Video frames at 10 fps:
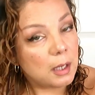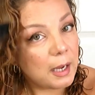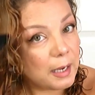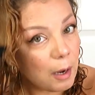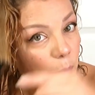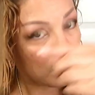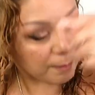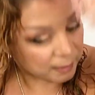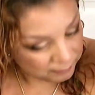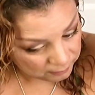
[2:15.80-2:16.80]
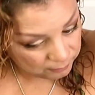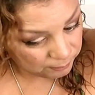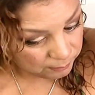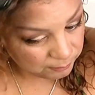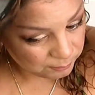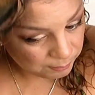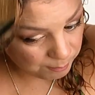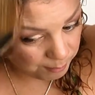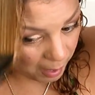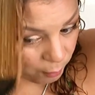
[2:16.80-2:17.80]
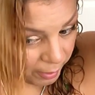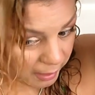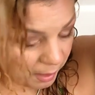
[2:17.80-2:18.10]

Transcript: and I work my way